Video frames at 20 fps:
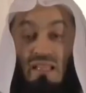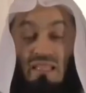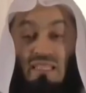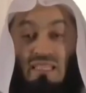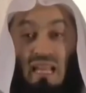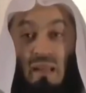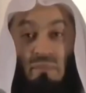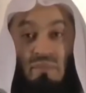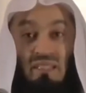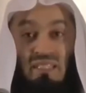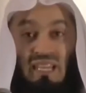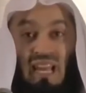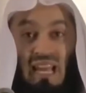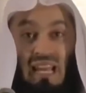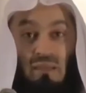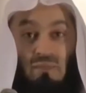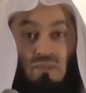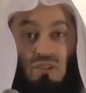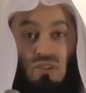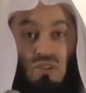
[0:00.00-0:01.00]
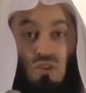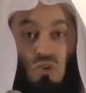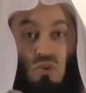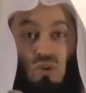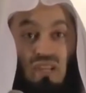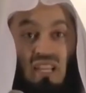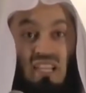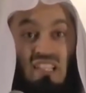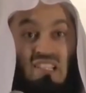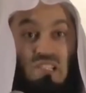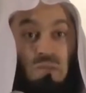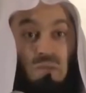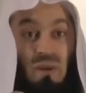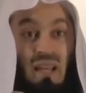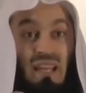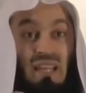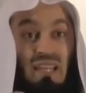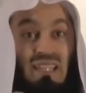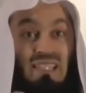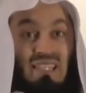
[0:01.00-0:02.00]
sometimes you can
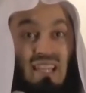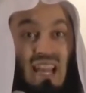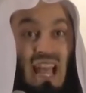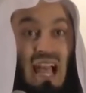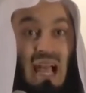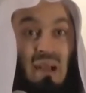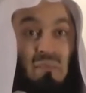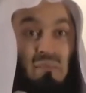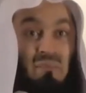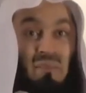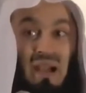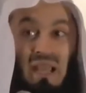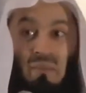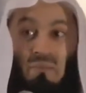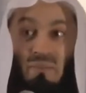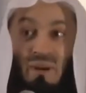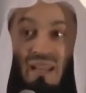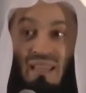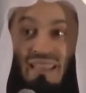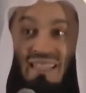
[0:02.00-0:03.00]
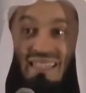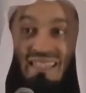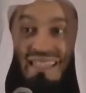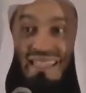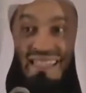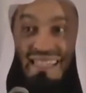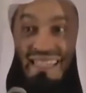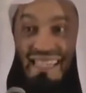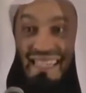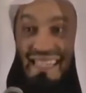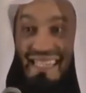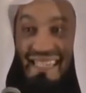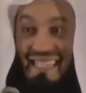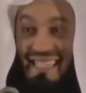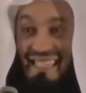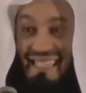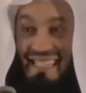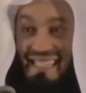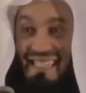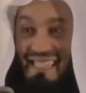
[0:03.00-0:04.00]
spread Islam, my brothers and
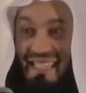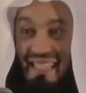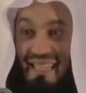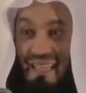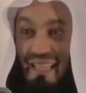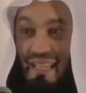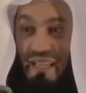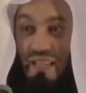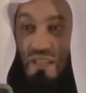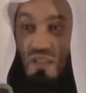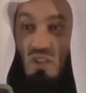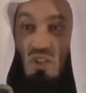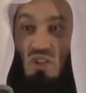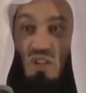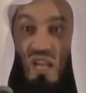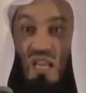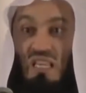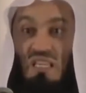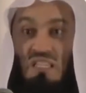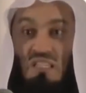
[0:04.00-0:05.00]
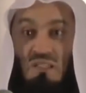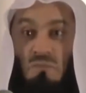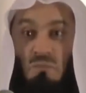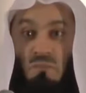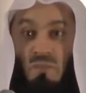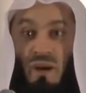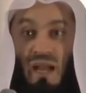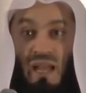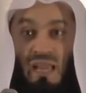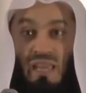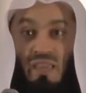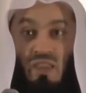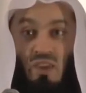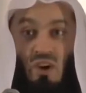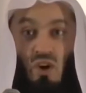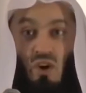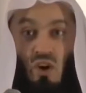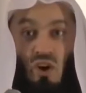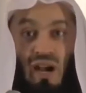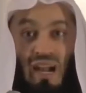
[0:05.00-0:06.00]
sisters, just by
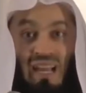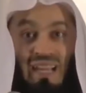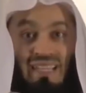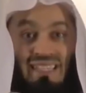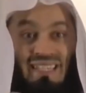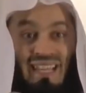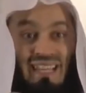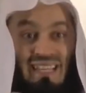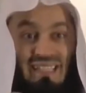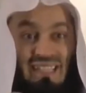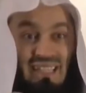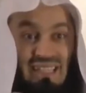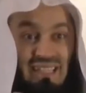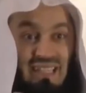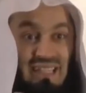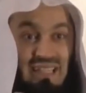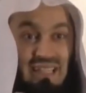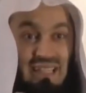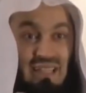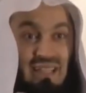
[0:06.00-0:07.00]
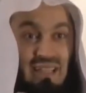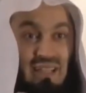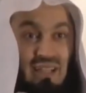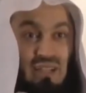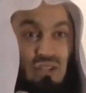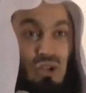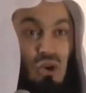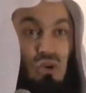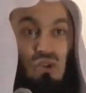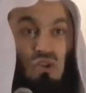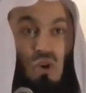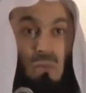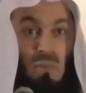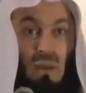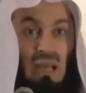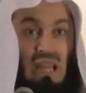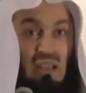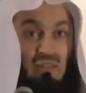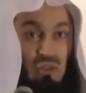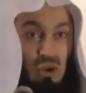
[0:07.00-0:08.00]
your identity. Don't you
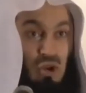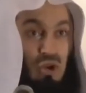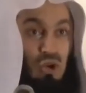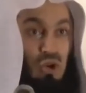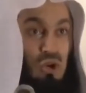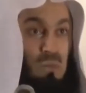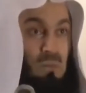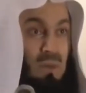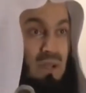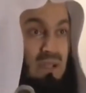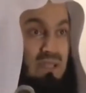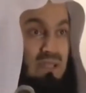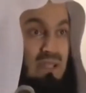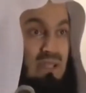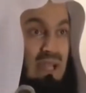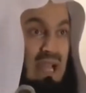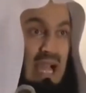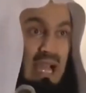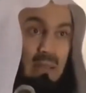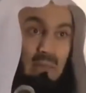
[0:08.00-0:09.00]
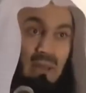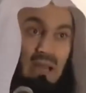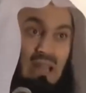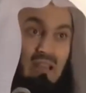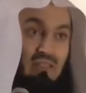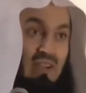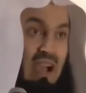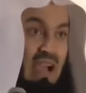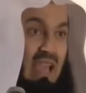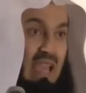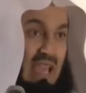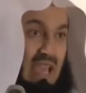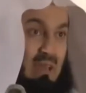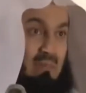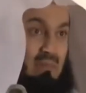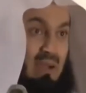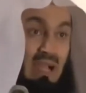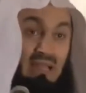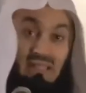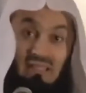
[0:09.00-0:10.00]
believe you're a good person? I believe I
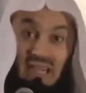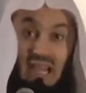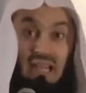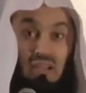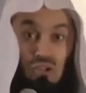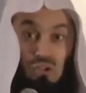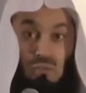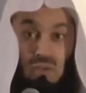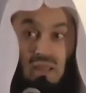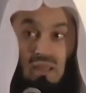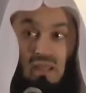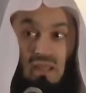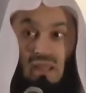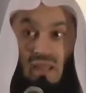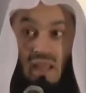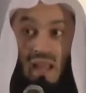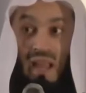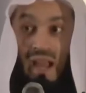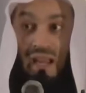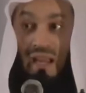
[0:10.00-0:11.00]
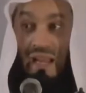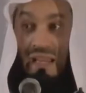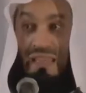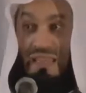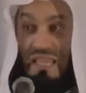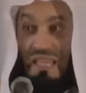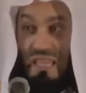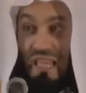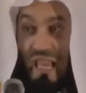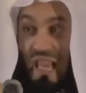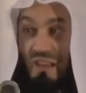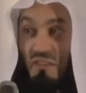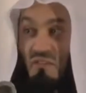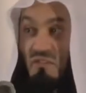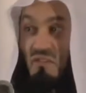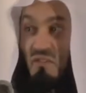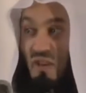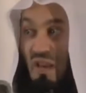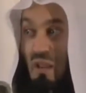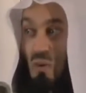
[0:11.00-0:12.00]
am, I try to be. And I think
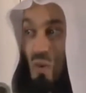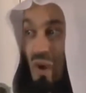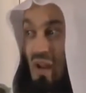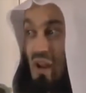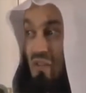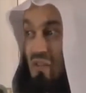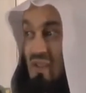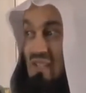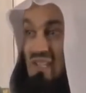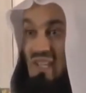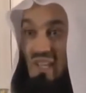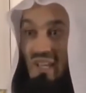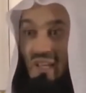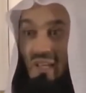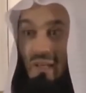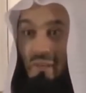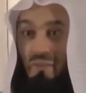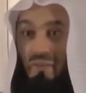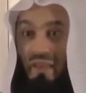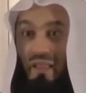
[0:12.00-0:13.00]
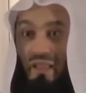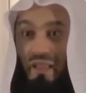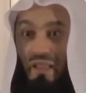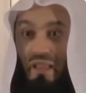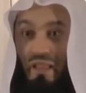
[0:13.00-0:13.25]
every one of us here,